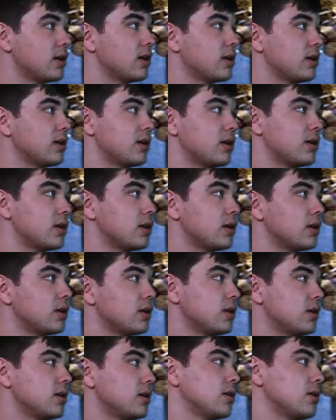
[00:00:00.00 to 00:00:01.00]

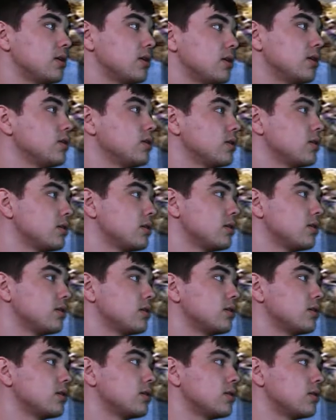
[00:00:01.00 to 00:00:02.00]

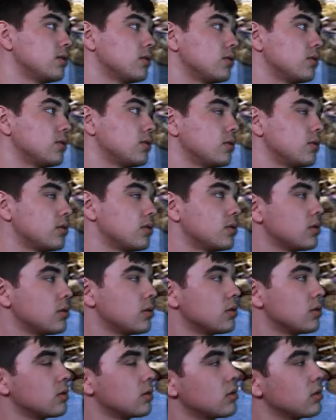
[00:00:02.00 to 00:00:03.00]

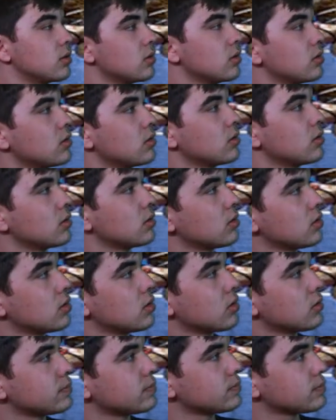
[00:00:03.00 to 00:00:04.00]

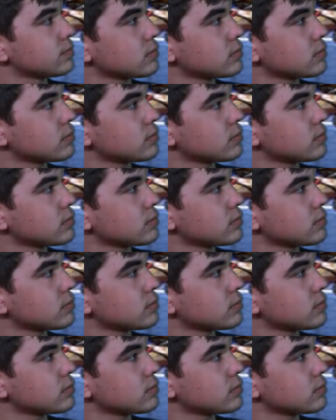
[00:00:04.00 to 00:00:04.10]
No words are spoken by the person on screen.